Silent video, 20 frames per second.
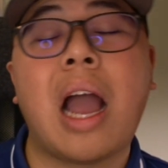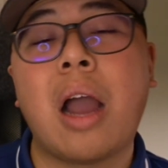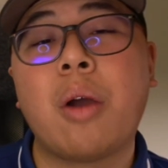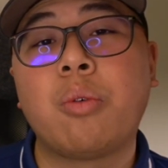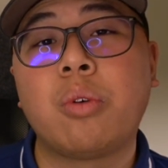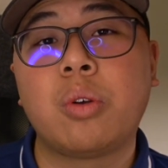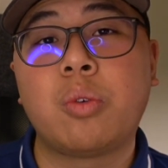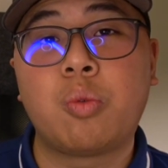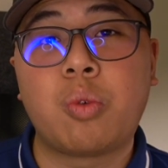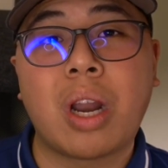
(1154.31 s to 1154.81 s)
I
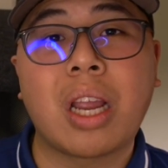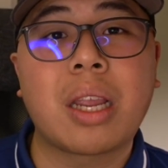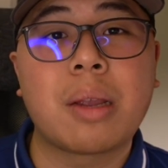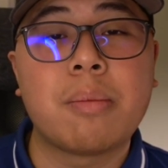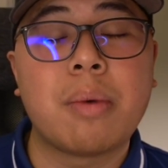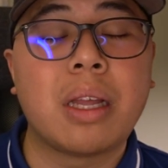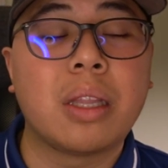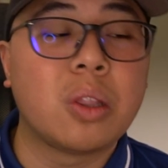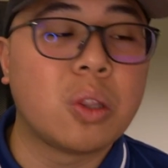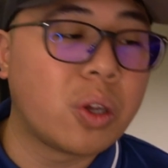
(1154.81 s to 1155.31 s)
would
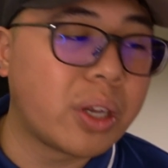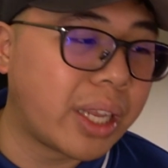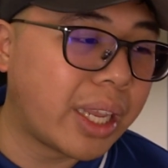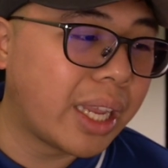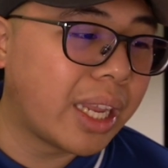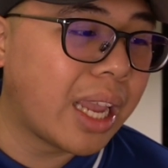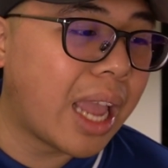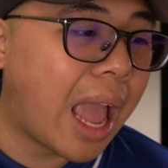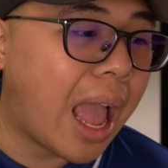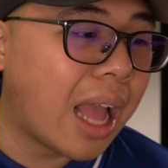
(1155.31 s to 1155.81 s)
recommend
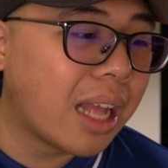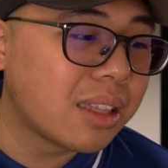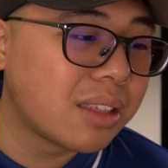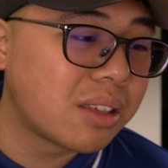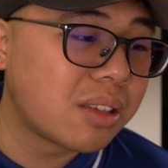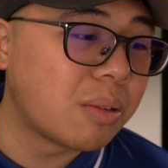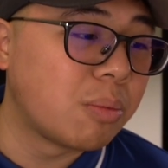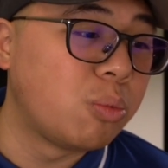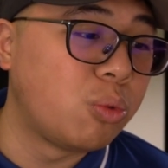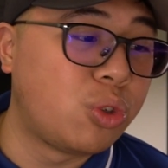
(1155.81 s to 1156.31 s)
looking at
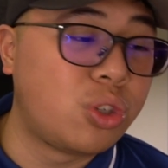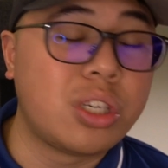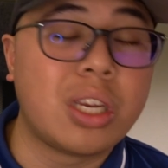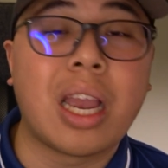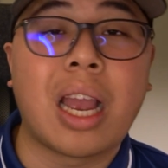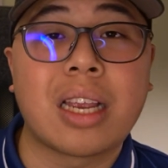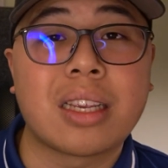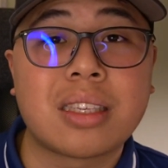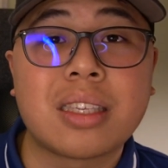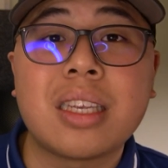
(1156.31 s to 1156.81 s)
some
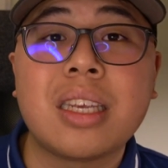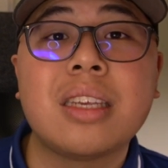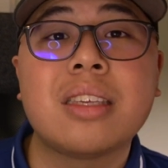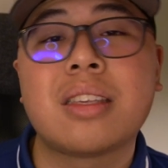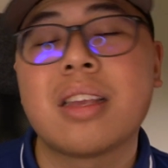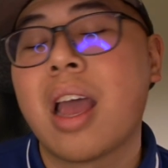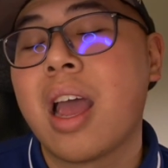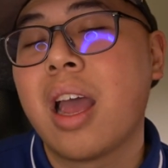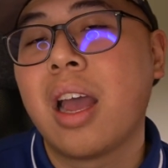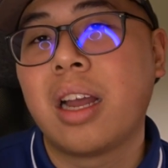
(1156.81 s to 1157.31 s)

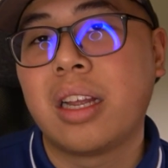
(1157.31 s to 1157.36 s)
GICs.